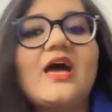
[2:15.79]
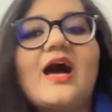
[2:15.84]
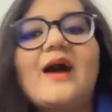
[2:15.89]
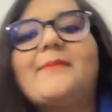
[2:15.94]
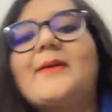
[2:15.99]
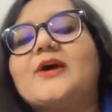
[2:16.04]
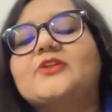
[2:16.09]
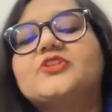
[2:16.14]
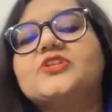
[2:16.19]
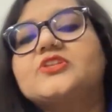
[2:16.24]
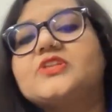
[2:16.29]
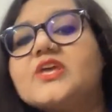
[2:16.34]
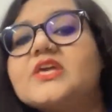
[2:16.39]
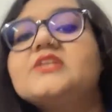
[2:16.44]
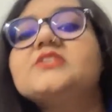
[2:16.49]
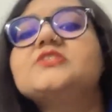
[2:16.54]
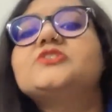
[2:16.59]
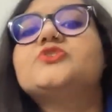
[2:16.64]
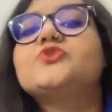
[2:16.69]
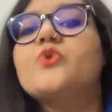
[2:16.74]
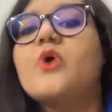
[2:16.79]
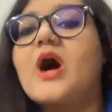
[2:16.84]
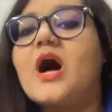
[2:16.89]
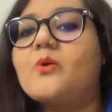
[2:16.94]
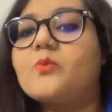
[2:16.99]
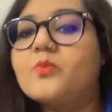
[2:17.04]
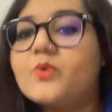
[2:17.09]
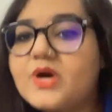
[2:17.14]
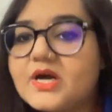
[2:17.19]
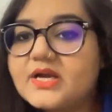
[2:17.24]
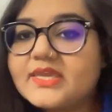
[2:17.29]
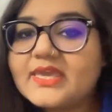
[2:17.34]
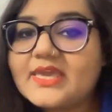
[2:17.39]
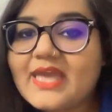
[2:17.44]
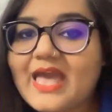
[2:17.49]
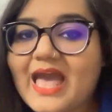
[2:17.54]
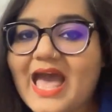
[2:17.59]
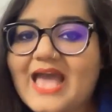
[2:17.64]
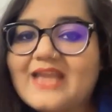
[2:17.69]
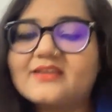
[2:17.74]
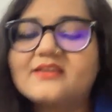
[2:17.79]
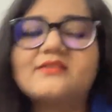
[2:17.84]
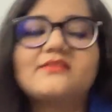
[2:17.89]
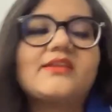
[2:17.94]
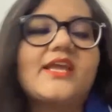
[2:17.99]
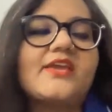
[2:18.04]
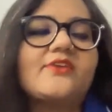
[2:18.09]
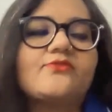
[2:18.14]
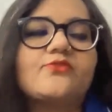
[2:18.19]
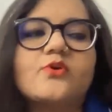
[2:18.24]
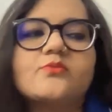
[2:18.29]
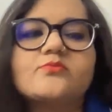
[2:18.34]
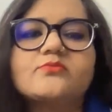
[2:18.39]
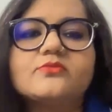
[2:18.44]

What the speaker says: about the things you are working at, like